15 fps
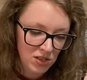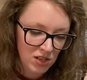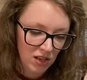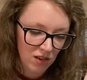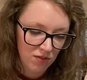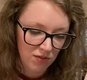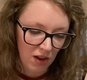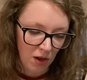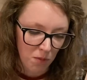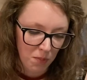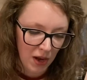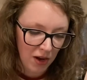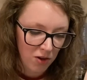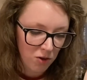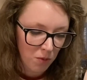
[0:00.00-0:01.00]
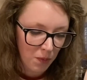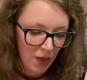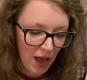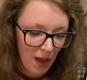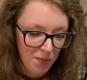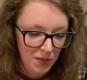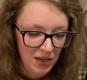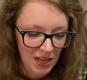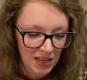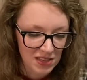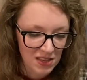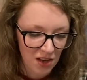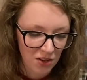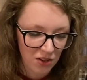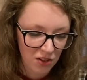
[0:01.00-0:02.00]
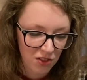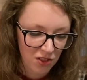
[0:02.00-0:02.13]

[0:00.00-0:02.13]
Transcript: to confront paranormal happenings under